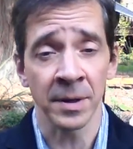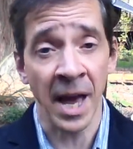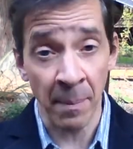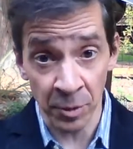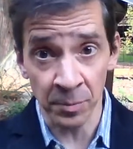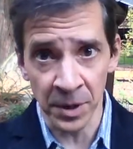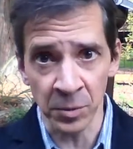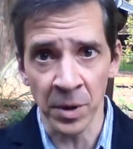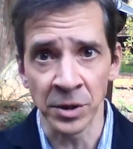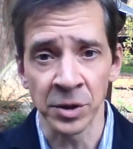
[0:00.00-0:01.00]
capital
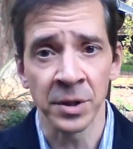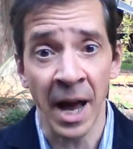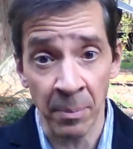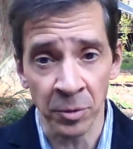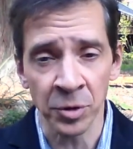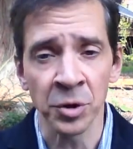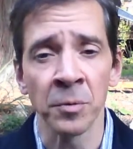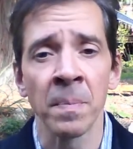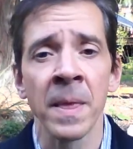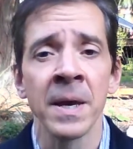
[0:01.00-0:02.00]
P wedge capital Q,